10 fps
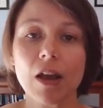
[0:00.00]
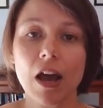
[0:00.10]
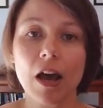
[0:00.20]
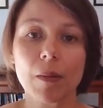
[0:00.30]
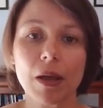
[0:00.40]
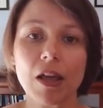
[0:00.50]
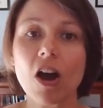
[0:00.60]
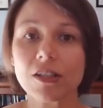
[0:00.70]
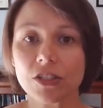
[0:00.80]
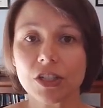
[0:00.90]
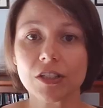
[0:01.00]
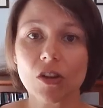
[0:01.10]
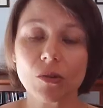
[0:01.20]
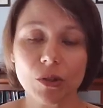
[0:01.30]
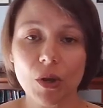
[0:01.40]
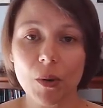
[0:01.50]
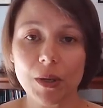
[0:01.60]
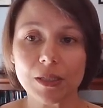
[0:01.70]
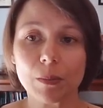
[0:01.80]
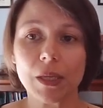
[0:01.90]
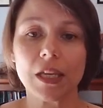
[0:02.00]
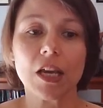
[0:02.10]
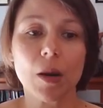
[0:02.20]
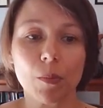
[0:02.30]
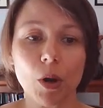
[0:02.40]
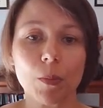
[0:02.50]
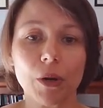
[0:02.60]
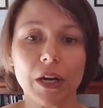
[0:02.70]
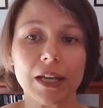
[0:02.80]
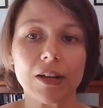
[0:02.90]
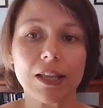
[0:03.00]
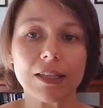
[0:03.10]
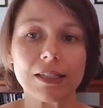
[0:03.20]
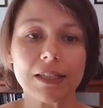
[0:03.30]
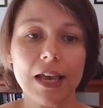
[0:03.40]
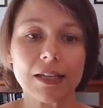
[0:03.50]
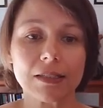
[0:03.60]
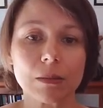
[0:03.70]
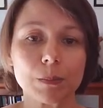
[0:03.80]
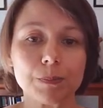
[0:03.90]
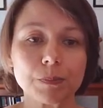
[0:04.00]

oxygen is also going to be appropriate in this case.